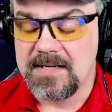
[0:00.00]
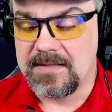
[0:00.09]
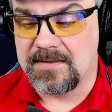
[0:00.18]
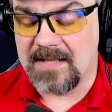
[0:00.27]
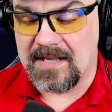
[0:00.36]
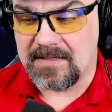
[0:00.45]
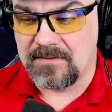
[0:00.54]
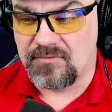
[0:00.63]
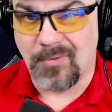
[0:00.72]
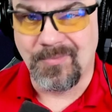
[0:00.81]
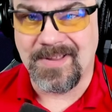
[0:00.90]
that
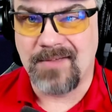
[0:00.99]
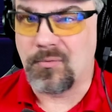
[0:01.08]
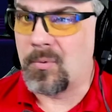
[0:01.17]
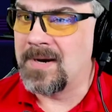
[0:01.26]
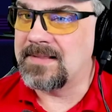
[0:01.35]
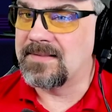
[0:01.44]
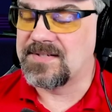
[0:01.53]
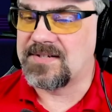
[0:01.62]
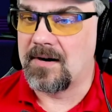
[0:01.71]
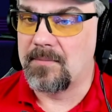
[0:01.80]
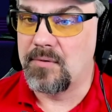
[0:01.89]
don't have quite the
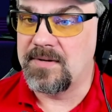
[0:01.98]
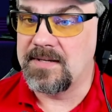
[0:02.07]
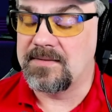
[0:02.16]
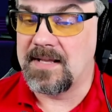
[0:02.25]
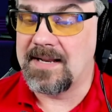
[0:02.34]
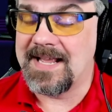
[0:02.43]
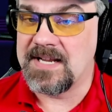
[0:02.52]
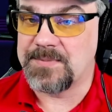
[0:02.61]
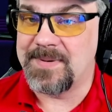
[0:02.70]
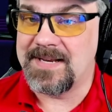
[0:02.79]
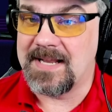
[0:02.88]
ceremony that
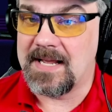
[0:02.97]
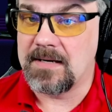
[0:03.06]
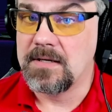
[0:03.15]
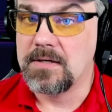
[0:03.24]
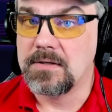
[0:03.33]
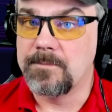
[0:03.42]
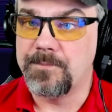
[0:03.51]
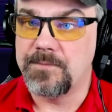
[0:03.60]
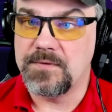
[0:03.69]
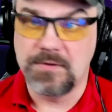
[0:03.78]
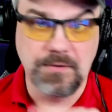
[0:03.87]
ASP.NET
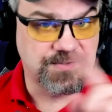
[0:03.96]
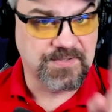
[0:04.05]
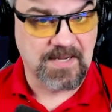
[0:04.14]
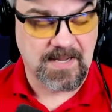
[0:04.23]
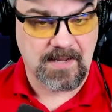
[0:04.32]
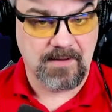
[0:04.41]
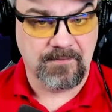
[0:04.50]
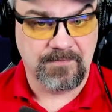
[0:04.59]
used to have.